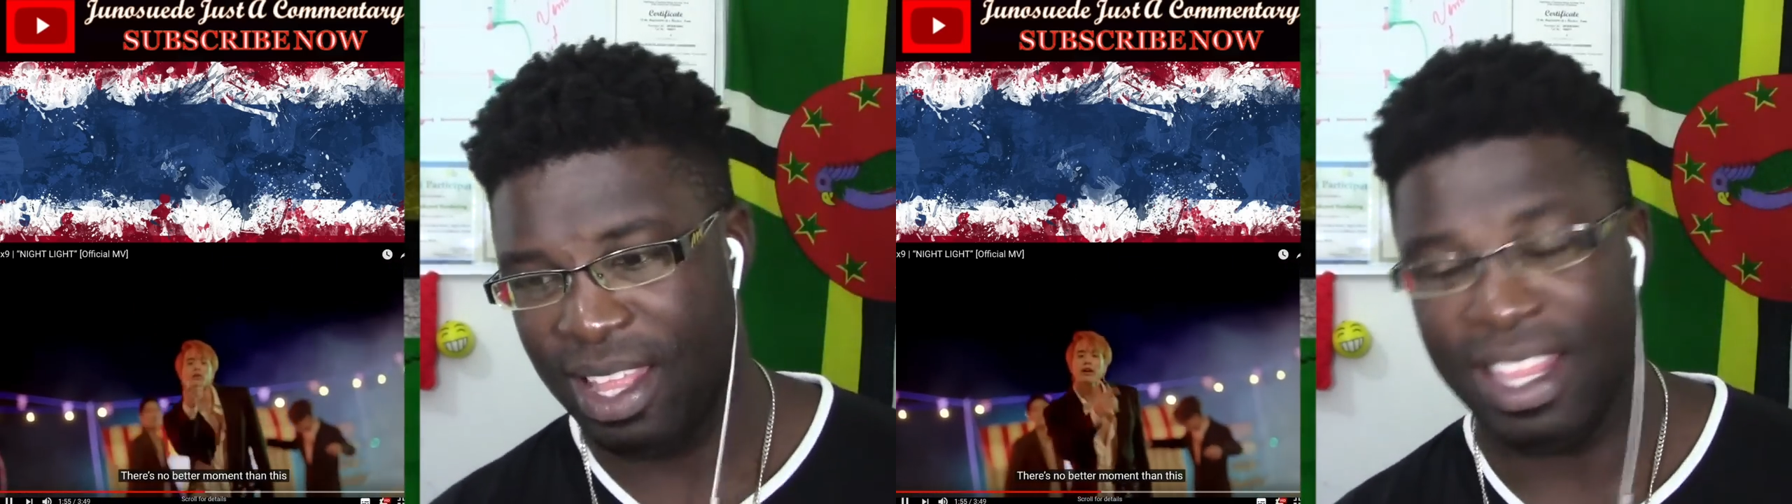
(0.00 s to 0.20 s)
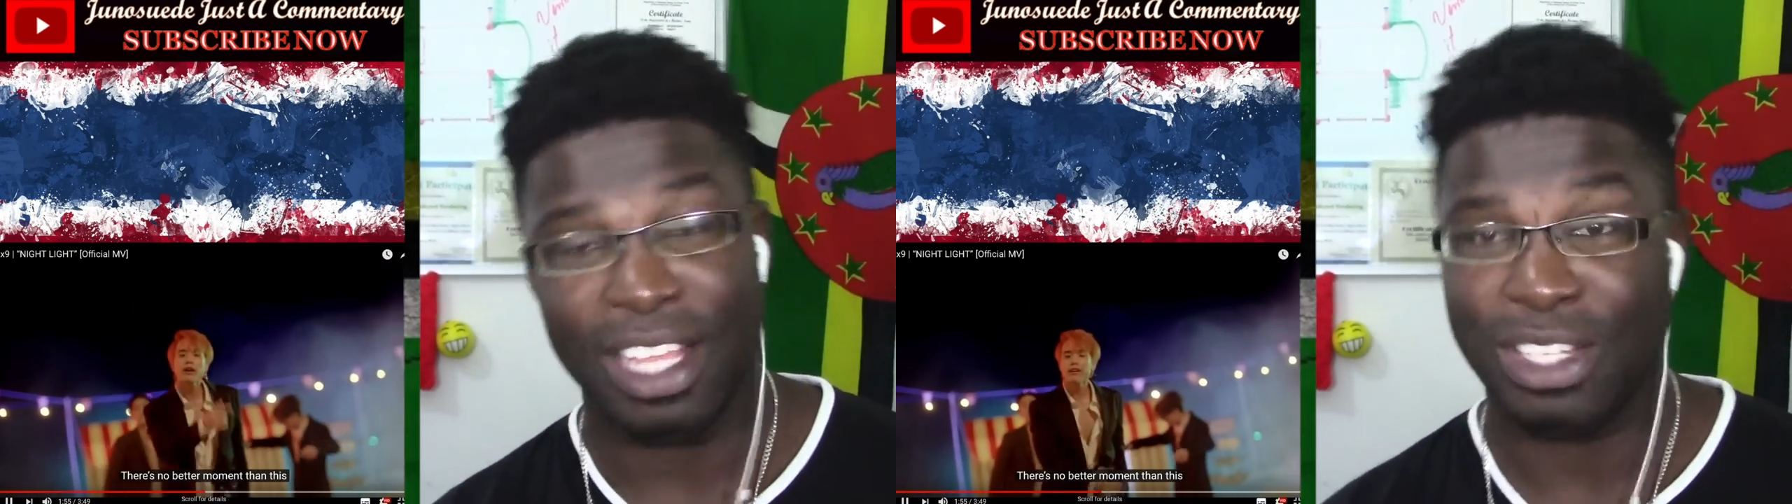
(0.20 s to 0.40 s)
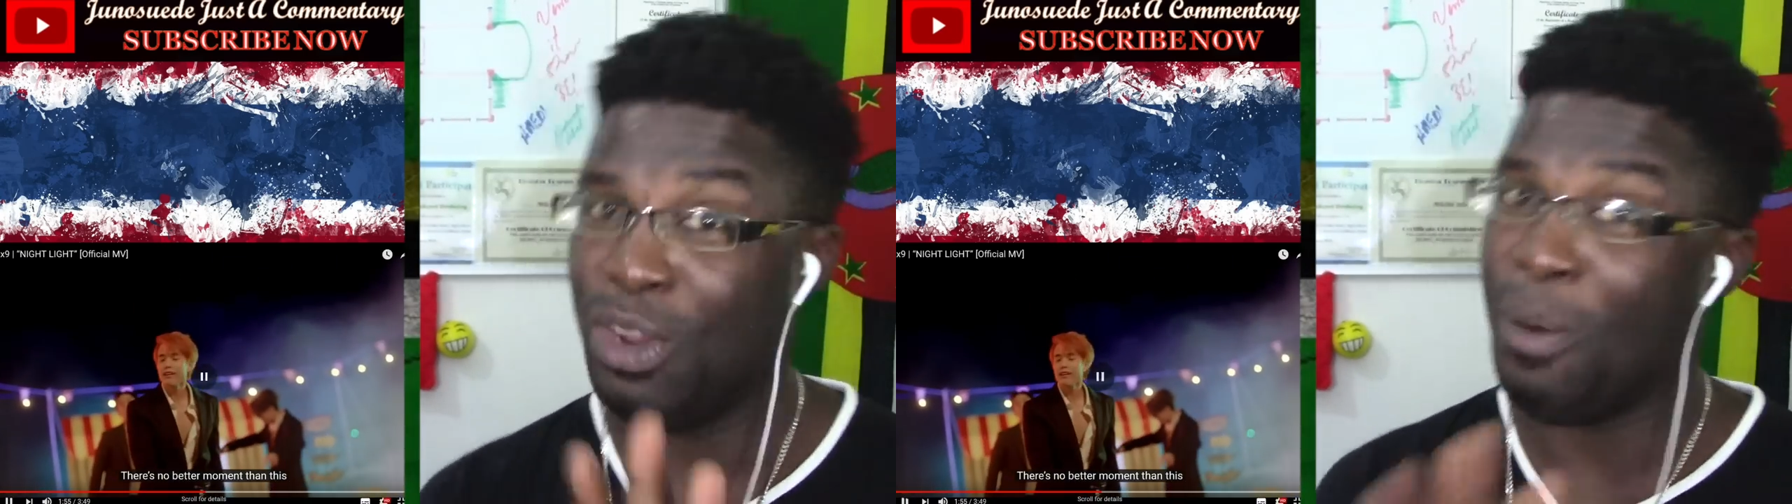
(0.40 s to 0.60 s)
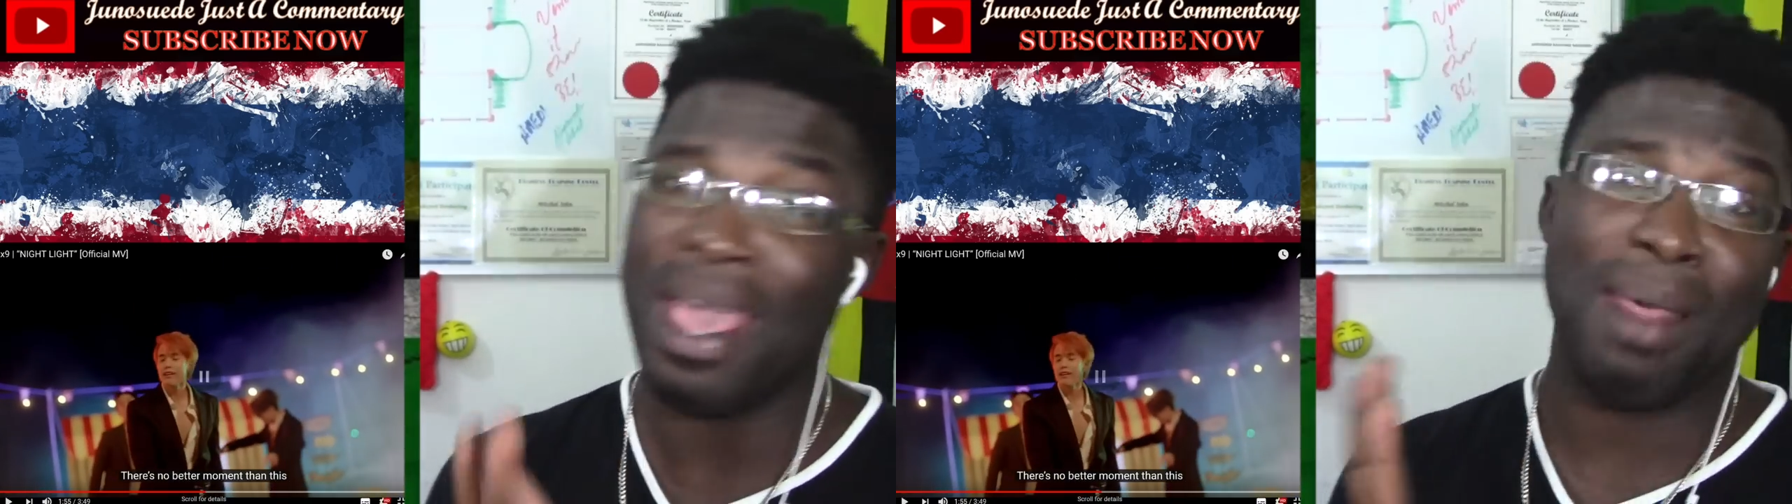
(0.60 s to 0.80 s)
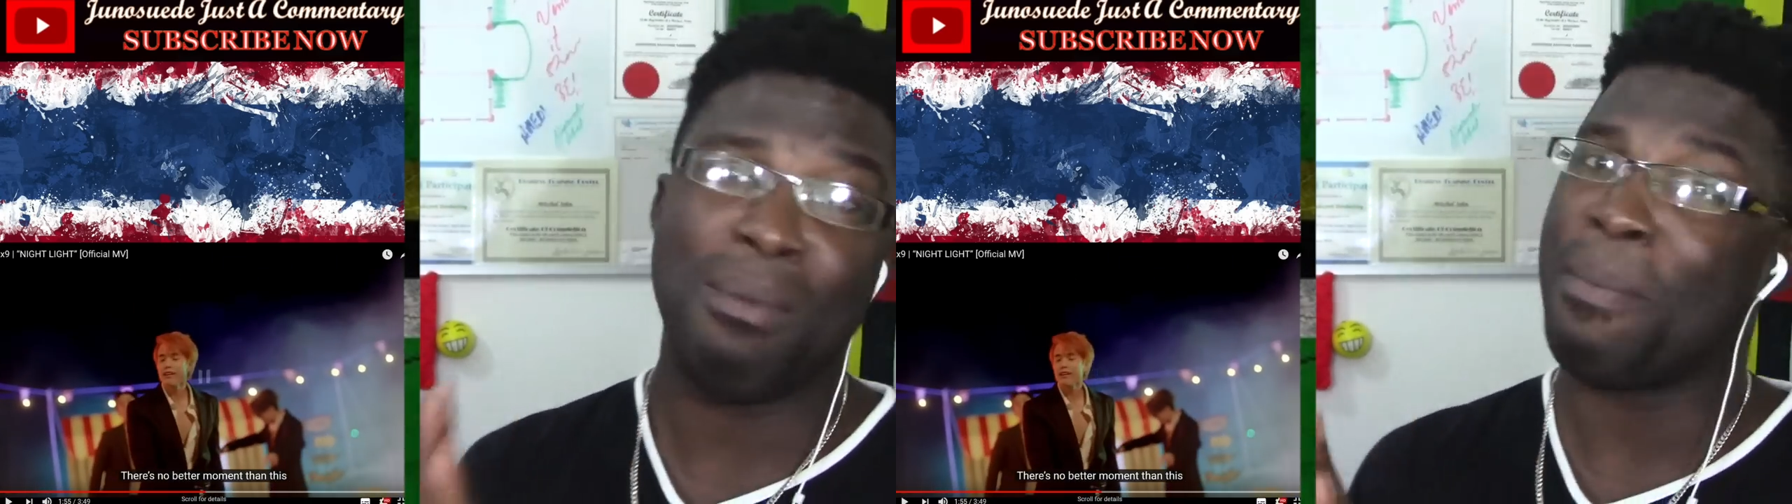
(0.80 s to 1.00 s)
There's no
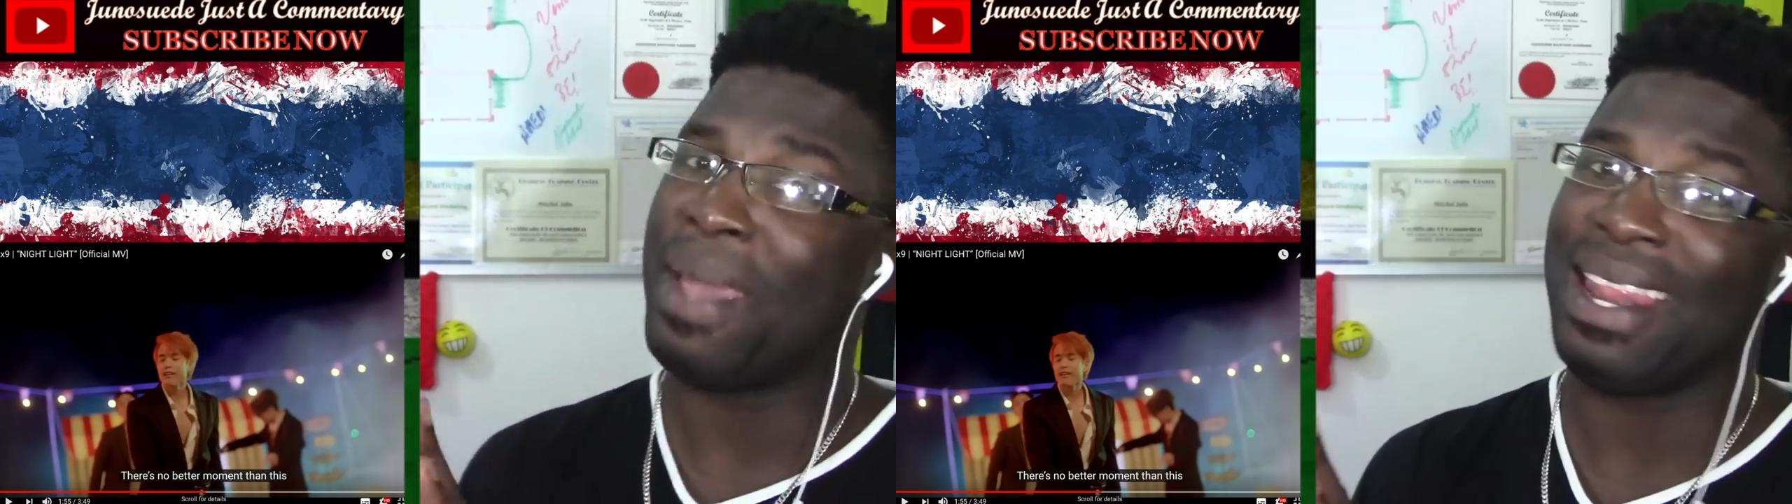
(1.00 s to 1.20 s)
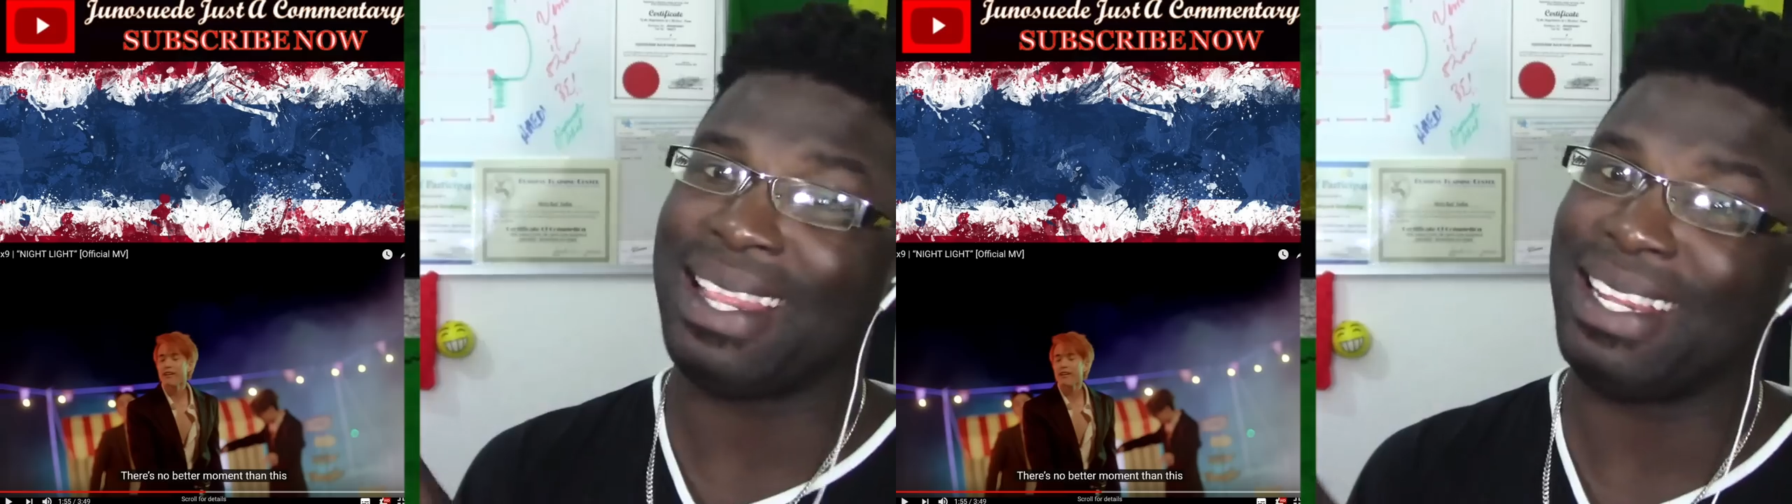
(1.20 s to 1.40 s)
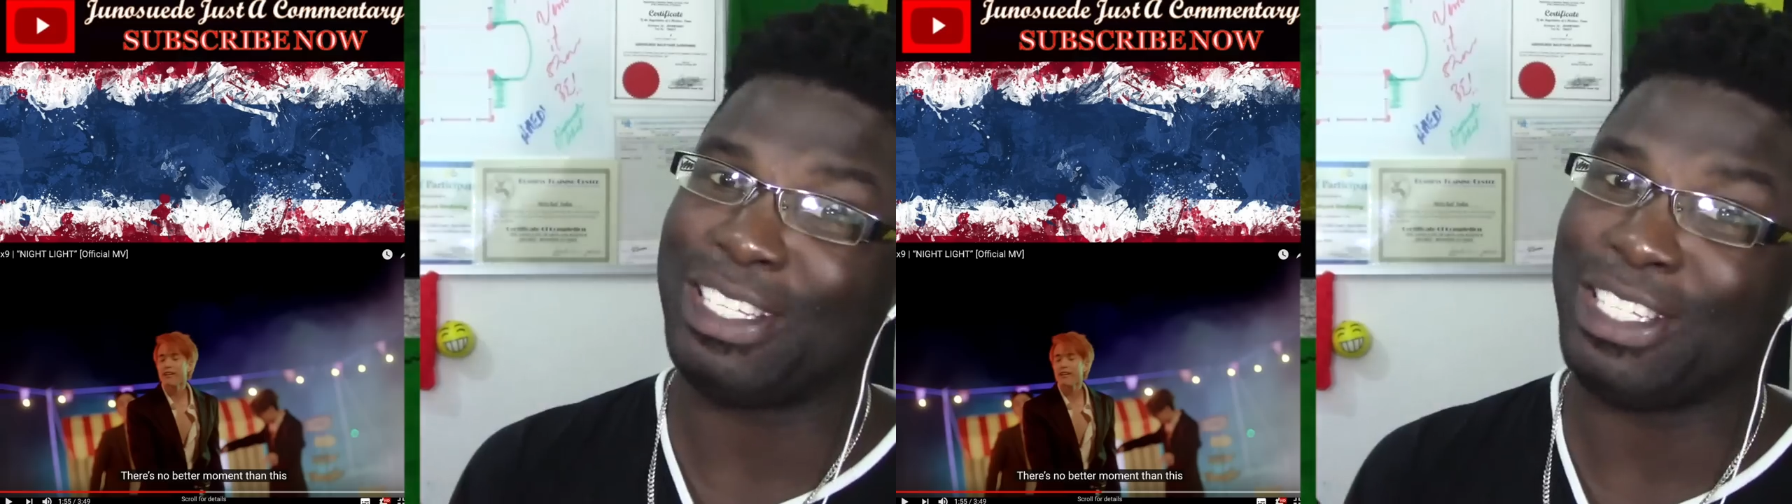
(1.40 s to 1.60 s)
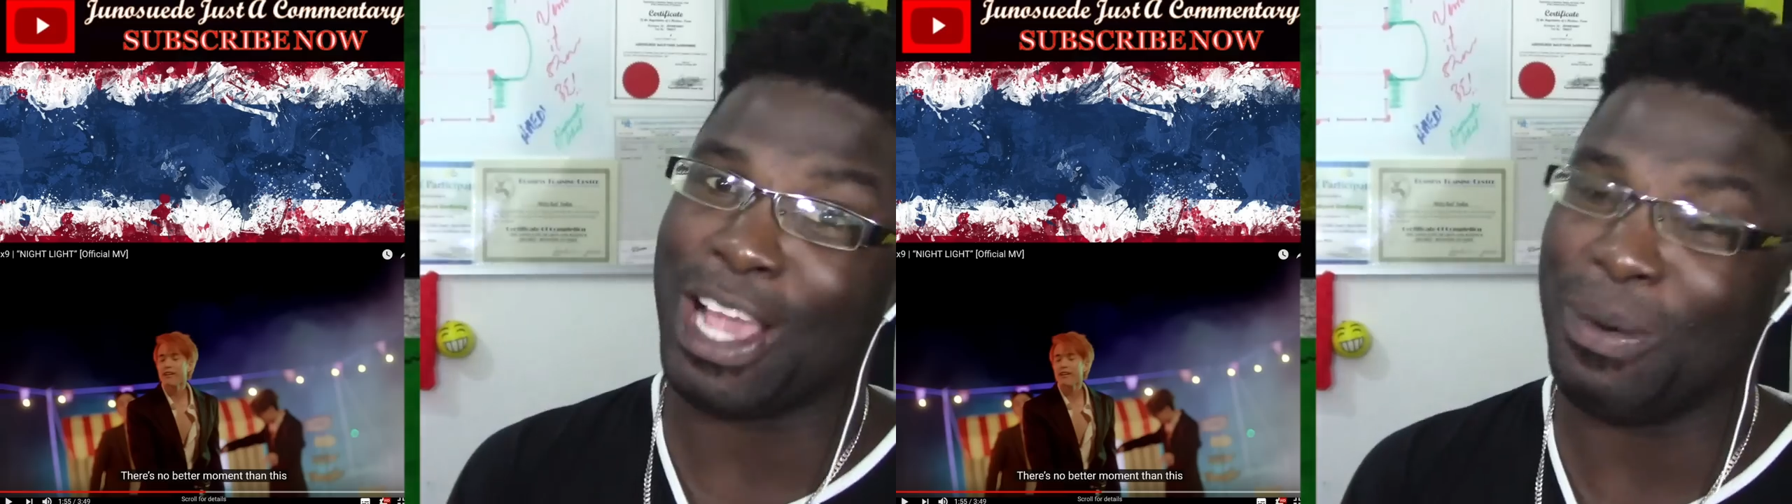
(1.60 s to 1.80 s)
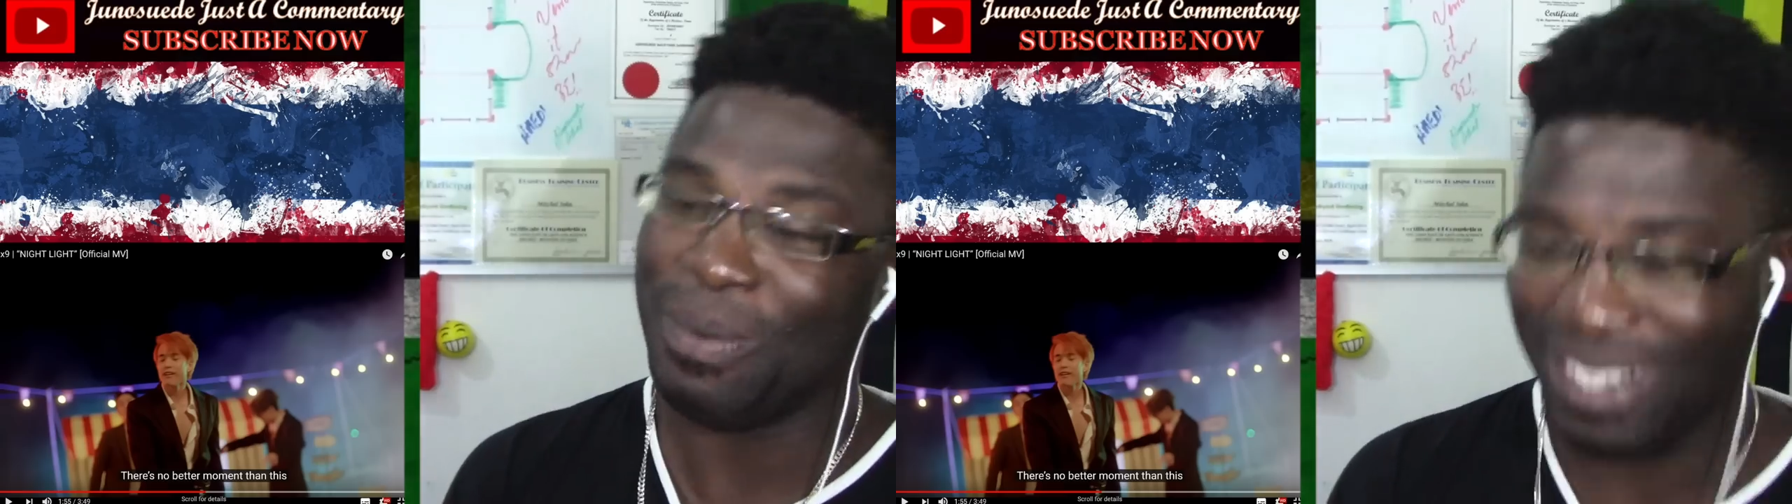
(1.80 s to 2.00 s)
better moment than this, yo.